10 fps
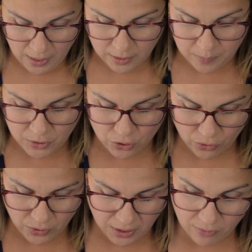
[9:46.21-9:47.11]
Let me show
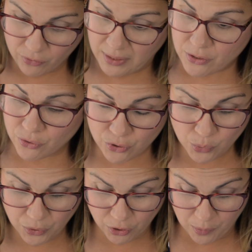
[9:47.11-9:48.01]
you here for lesson 2,
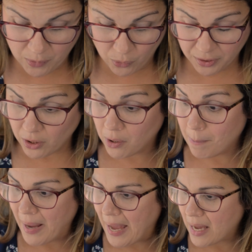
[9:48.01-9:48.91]
we're gonna be working on
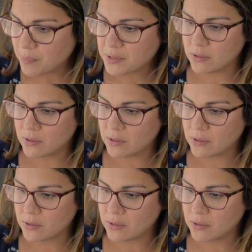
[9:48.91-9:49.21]
maps.